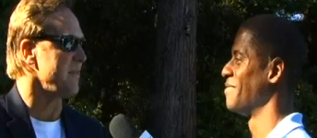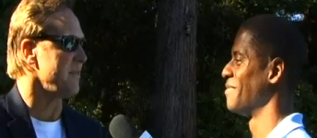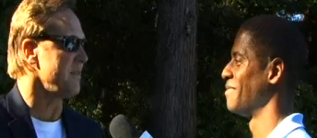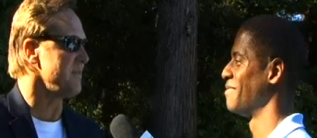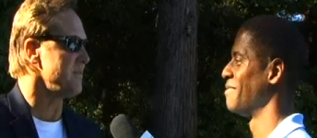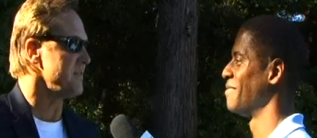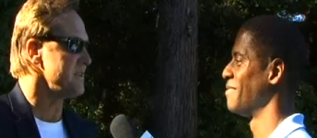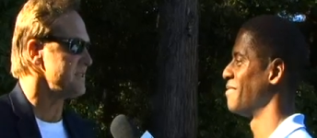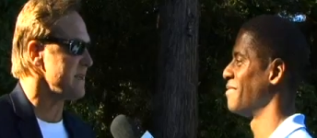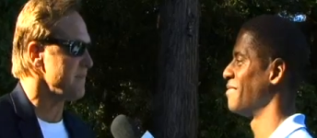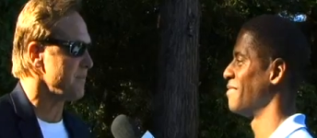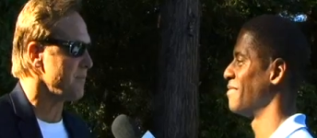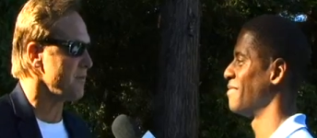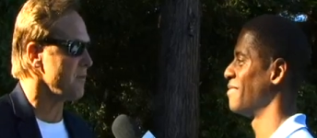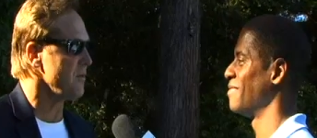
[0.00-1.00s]
Speaker 1: that this
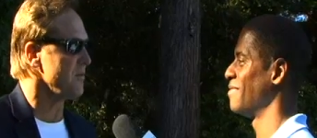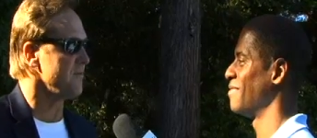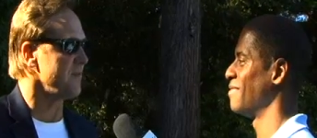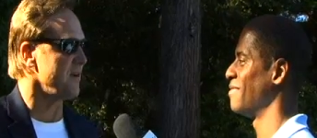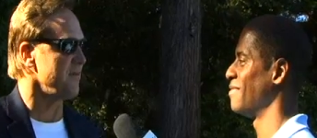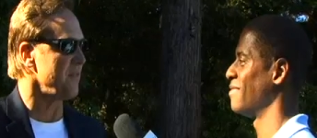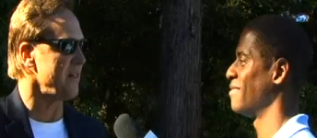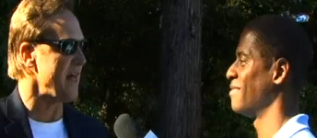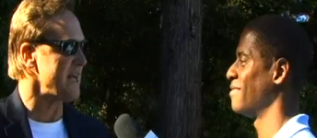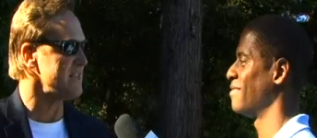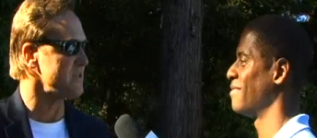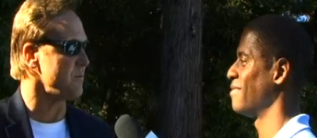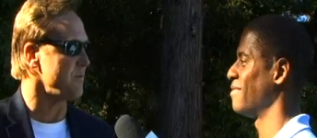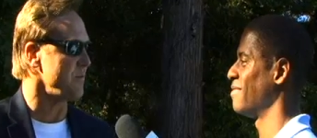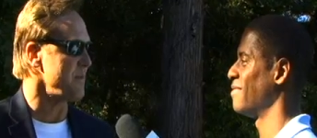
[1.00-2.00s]
improved over the
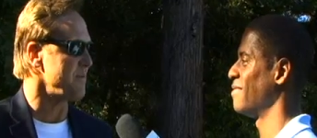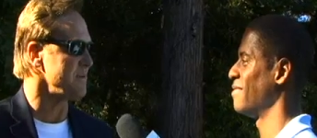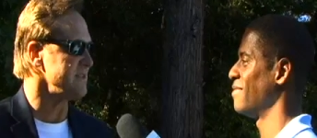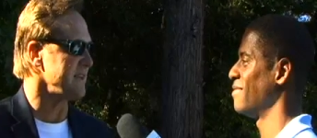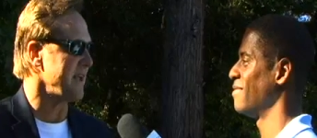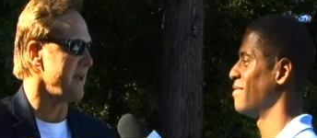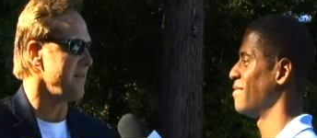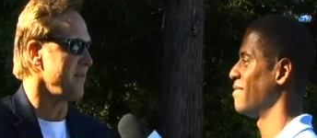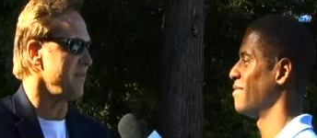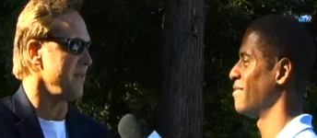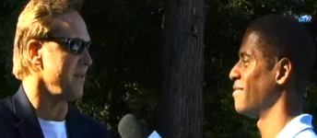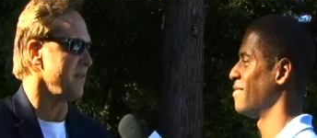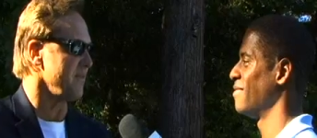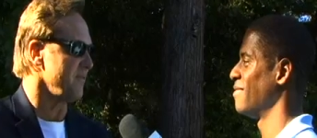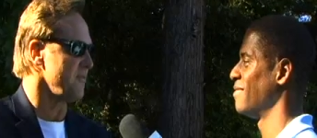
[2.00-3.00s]
last one we put together.
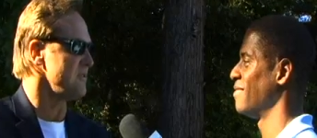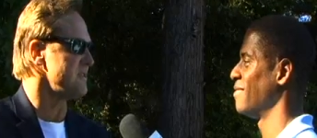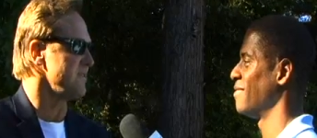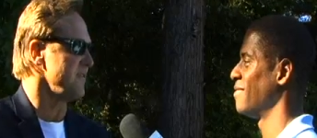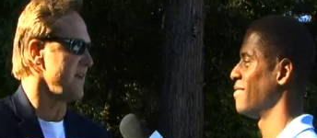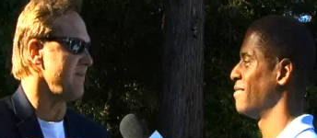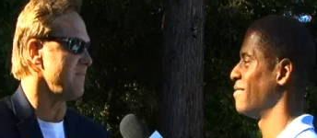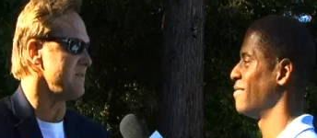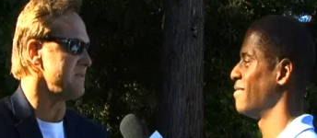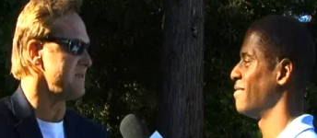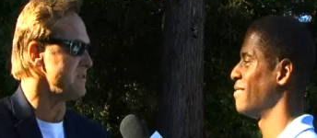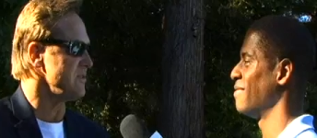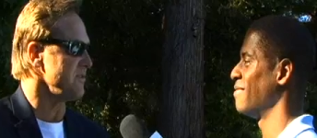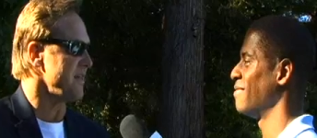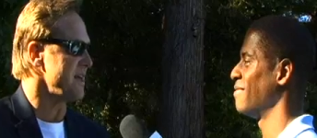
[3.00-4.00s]
The, the first event was in
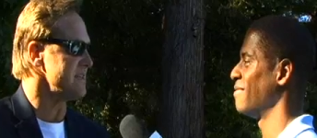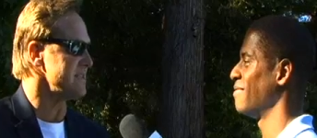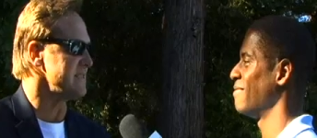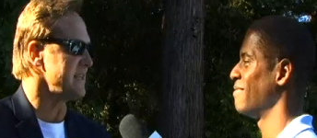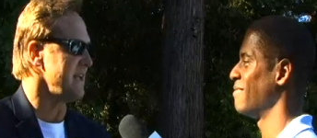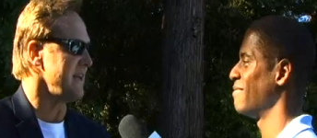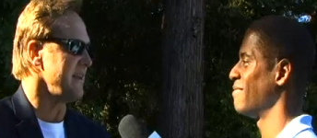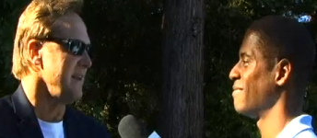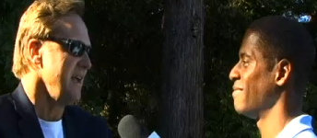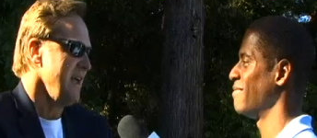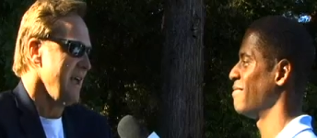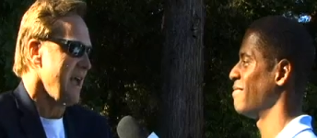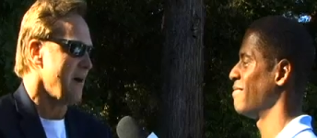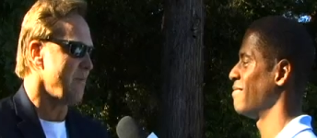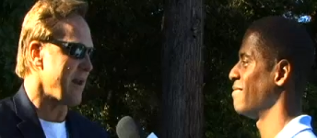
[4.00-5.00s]
2010, and
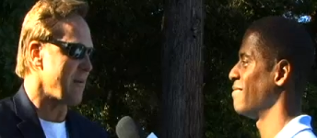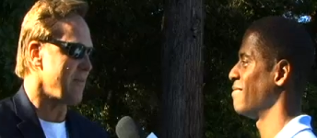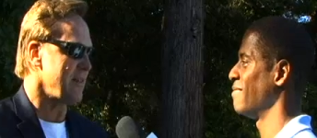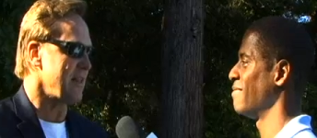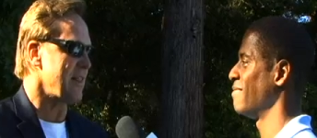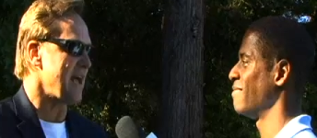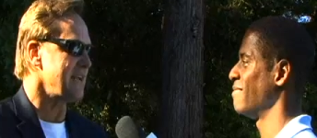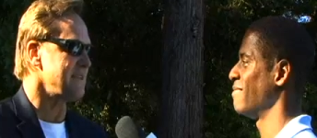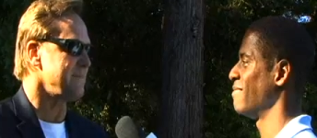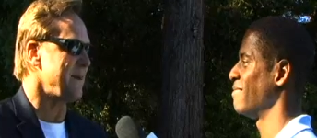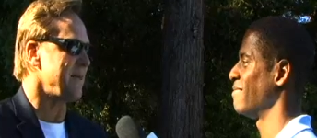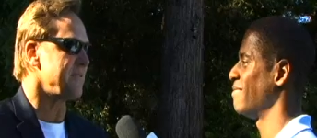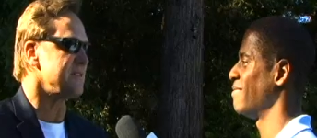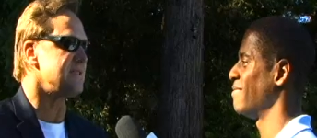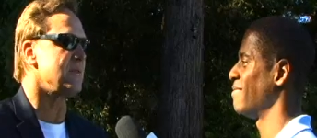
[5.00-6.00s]
what I really liked
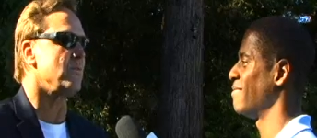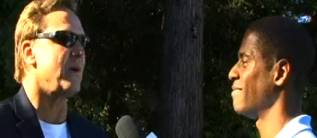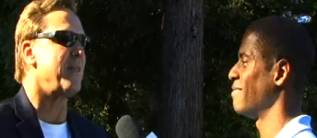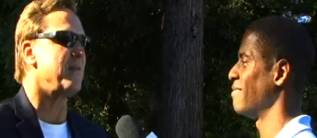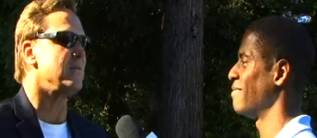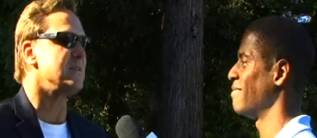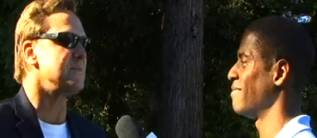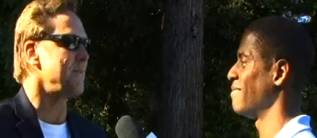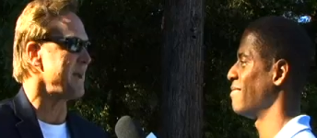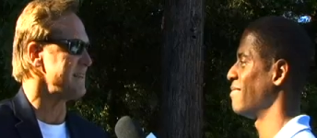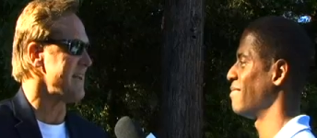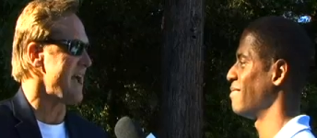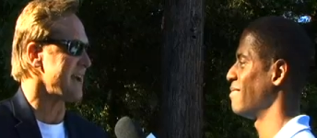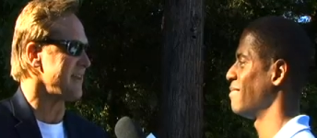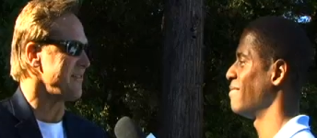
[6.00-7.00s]
about this, the weather was
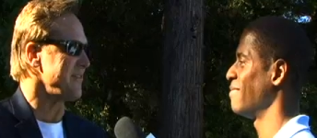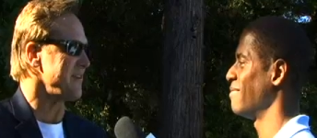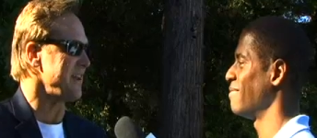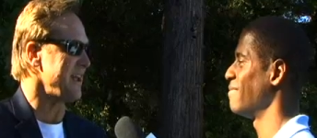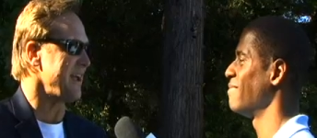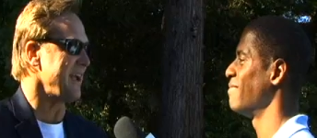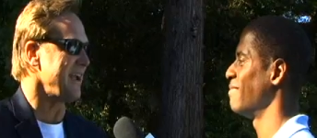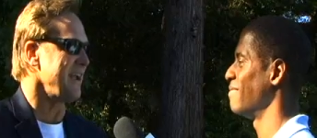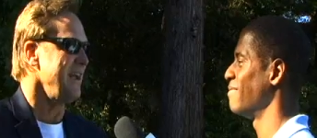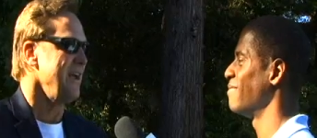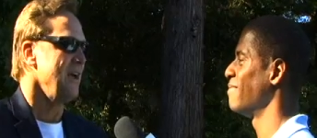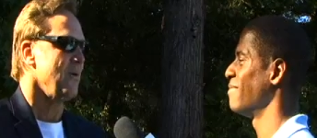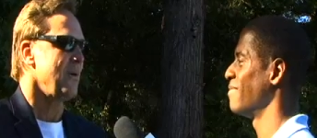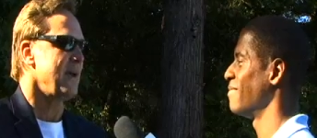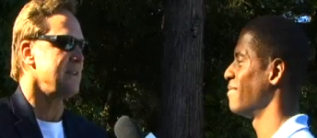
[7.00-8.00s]
spectacular today.
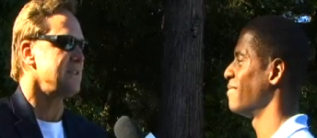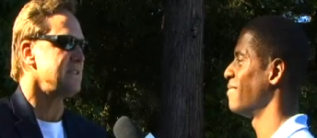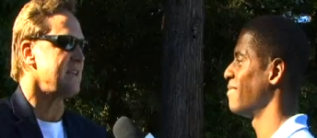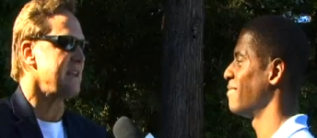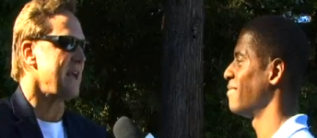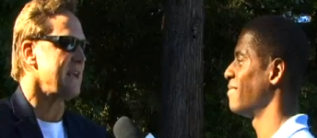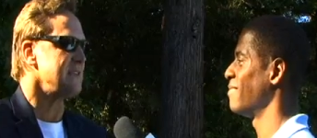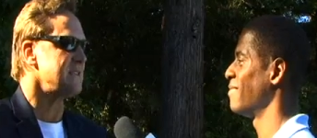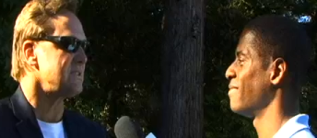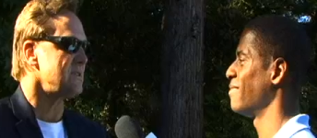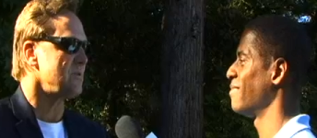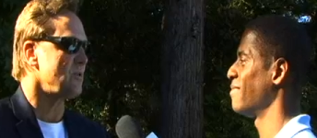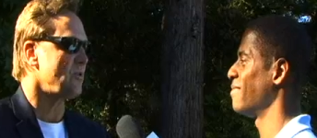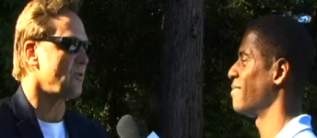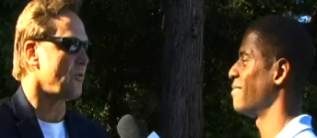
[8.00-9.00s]
We had just a nice
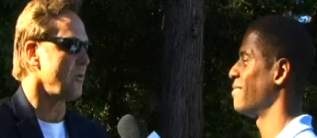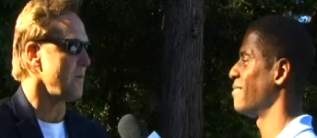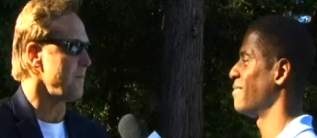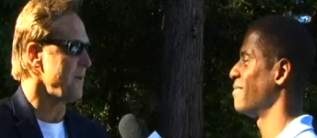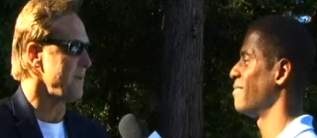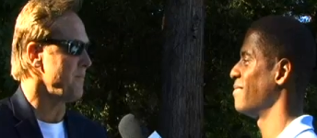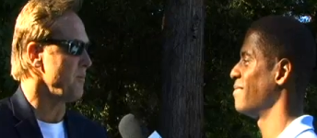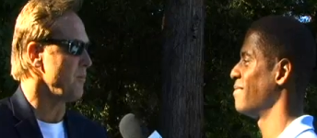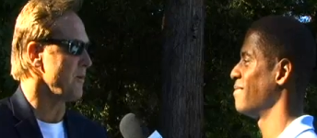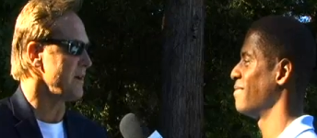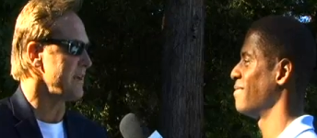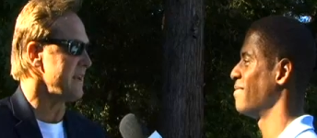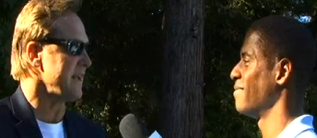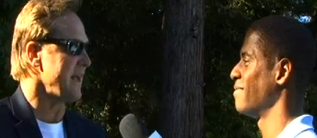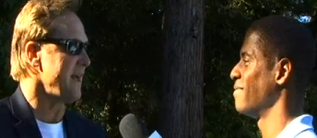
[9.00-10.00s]
crew of people
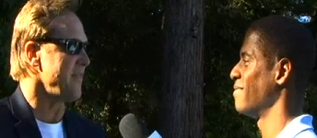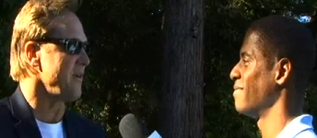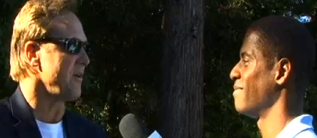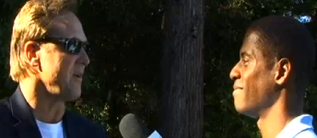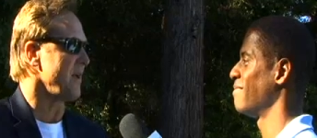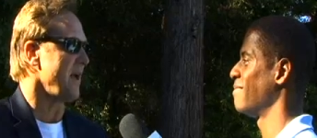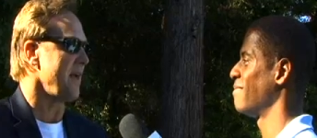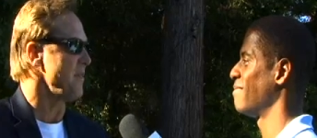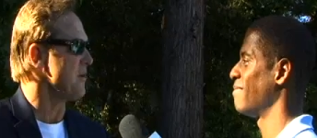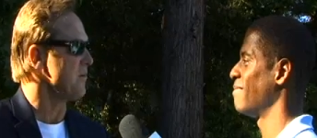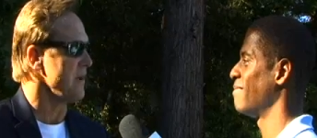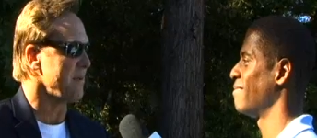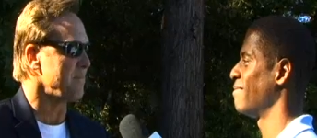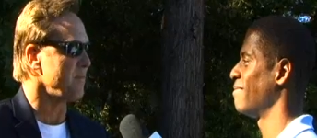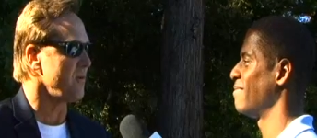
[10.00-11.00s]
working together. I think
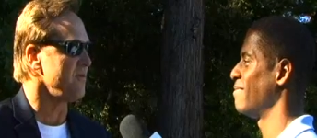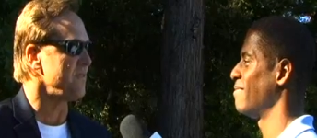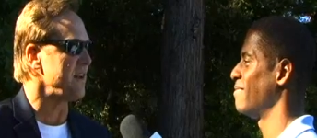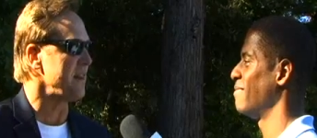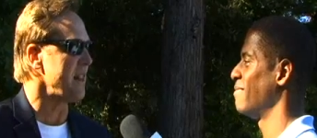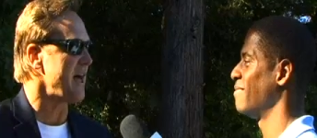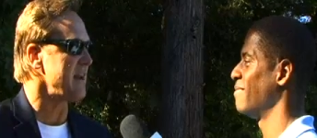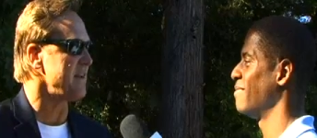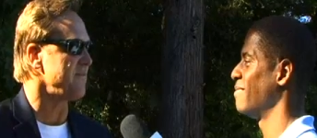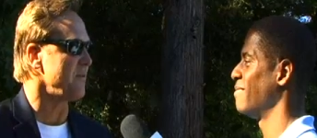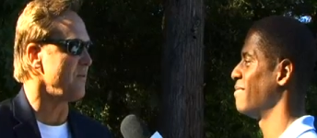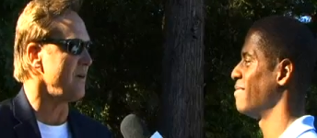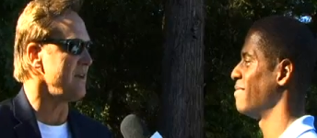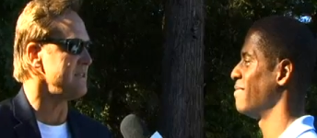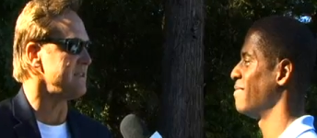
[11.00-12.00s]
we improved in a lot of different
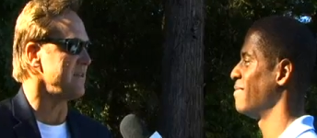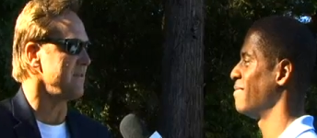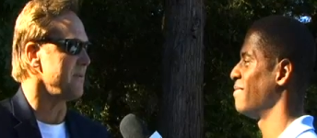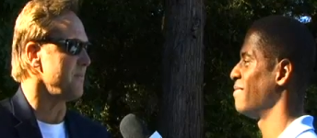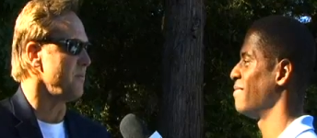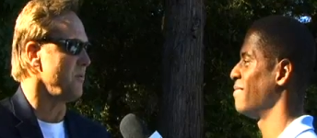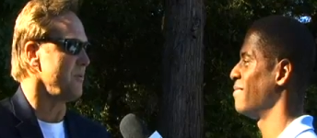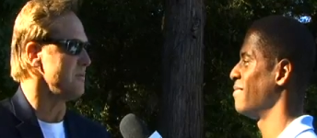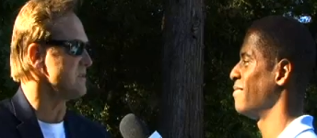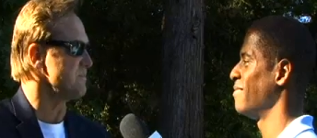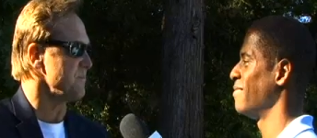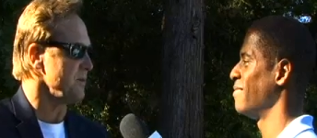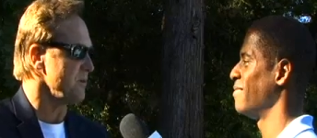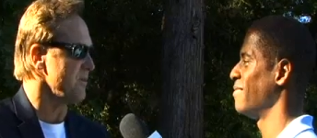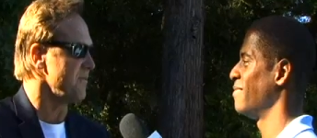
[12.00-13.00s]
ways here. The pool was
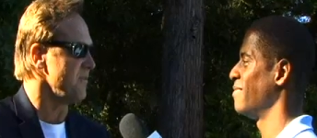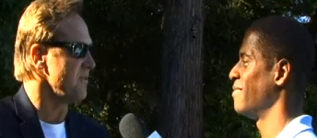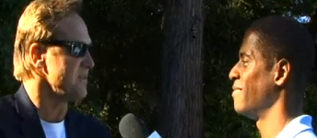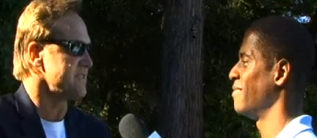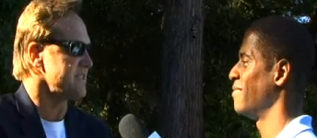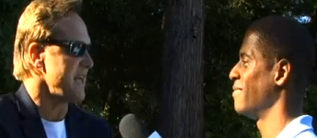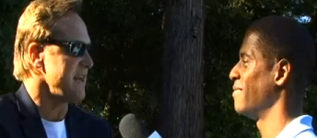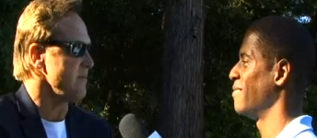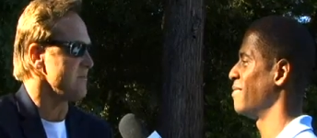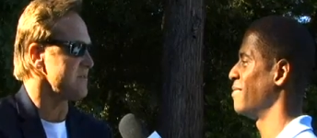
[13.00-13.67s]
beautiful, the setting